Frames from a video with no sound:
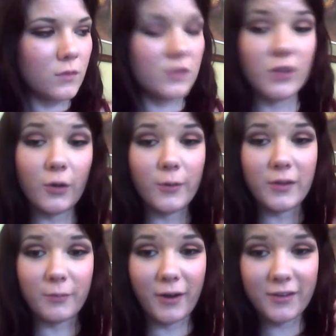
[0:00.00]
So what
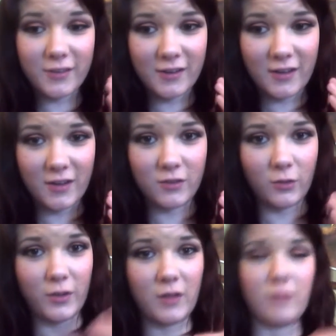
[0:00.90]
the bronzing does,
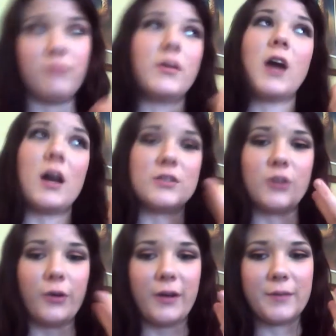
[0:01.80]
or the
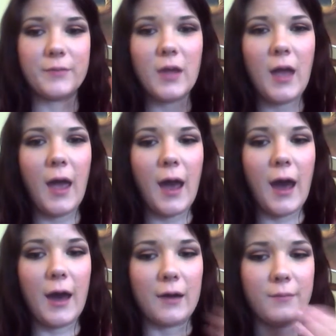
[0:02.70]
contouring,
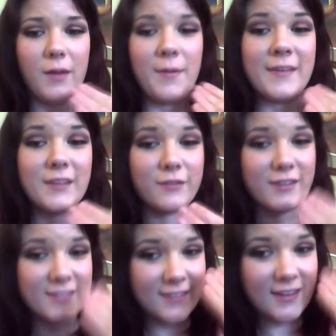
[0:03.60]
it makes it
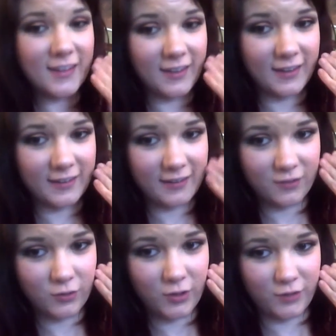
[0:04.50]
recede
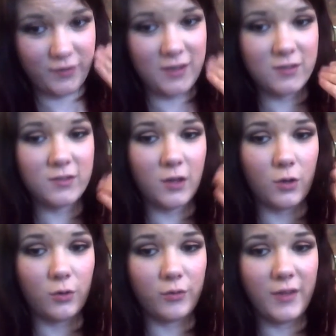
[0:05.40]
into your face.
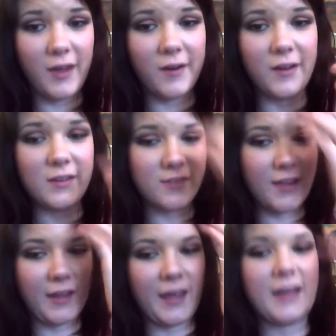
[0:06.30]
So the areas
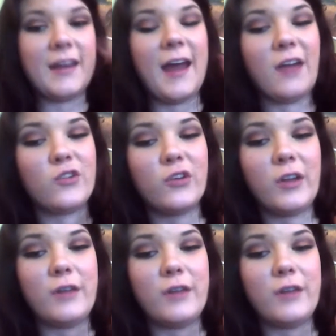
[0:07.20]
that like naturally